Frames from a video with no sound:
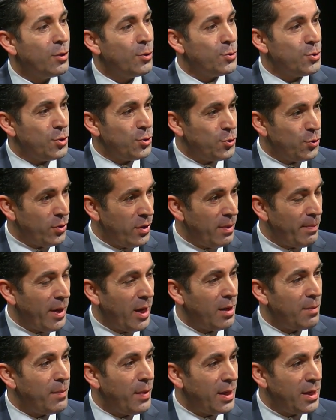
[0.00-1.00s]
There's a certain
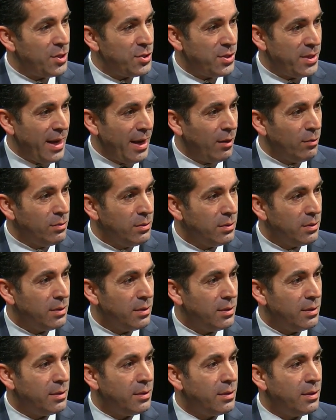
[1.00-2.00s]
amount of monies down
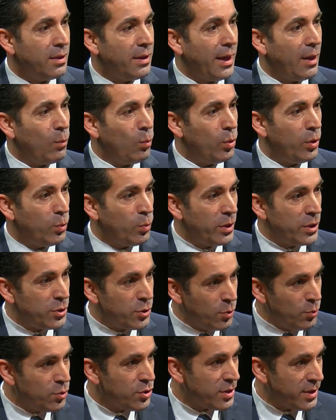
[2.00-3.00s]
that would
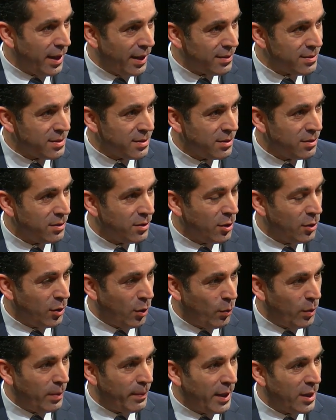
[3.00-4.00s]
reduce that
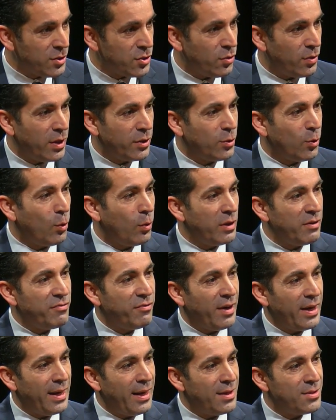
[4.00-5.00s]
loan amount so that they're only
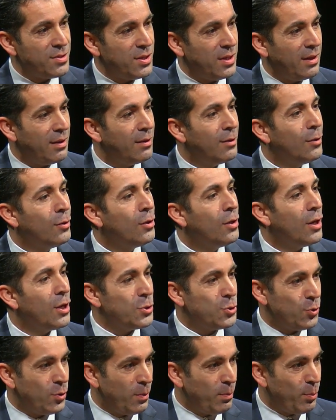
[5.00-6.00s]
financing
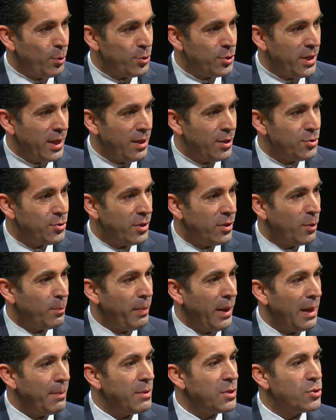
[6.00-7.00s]
a certain percentage and their
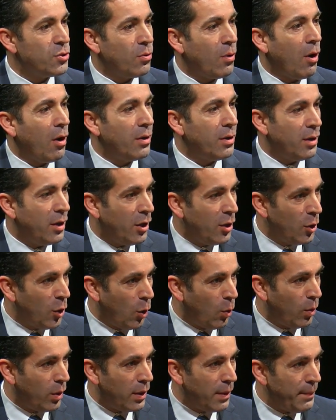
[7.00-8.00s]
payments are on a
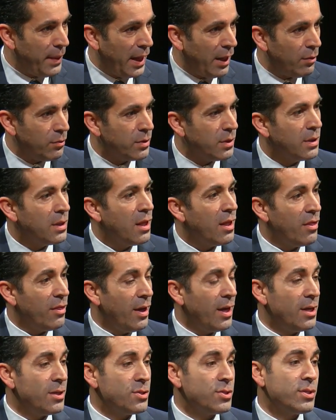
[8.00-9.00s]
lower amount.
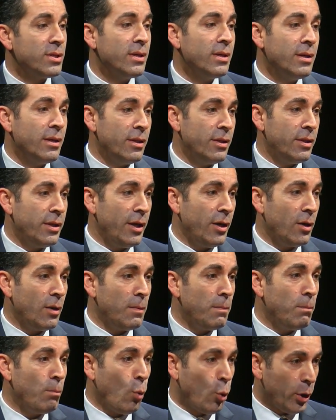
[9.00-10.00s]
Thus,
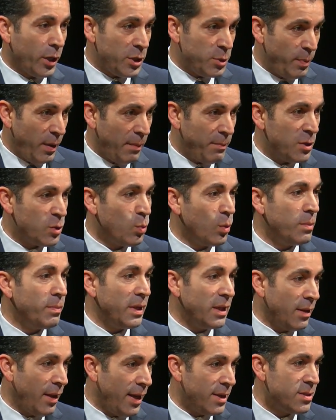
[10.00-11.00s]
their mortgage payments would
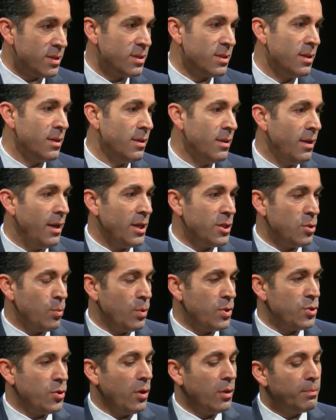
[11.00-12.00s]
be less as a
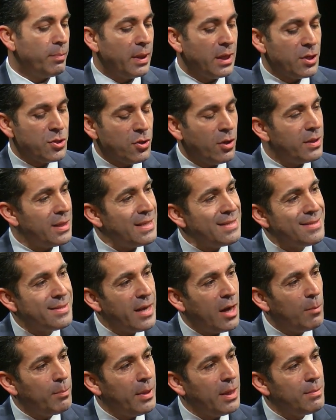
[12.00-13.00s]
result. Because on these
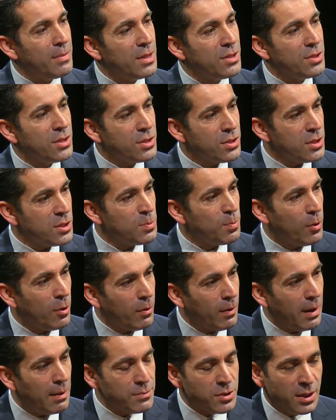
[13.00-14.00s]
down payment assistance
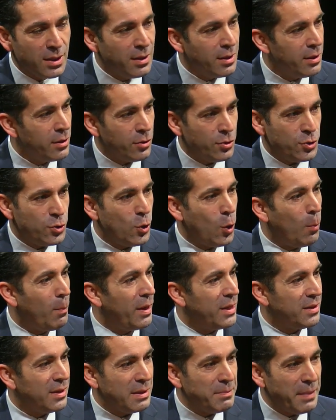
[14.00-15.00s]
programs, there's no
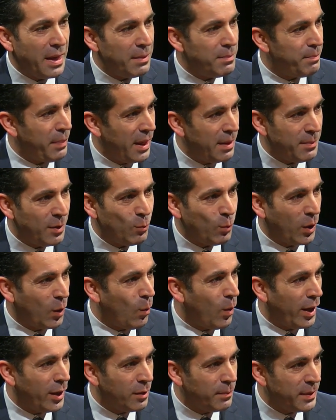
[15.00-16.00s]
monthly payment
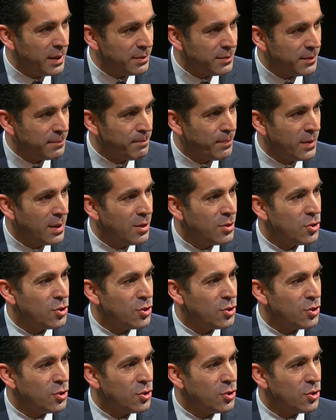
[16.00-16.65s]
requirement.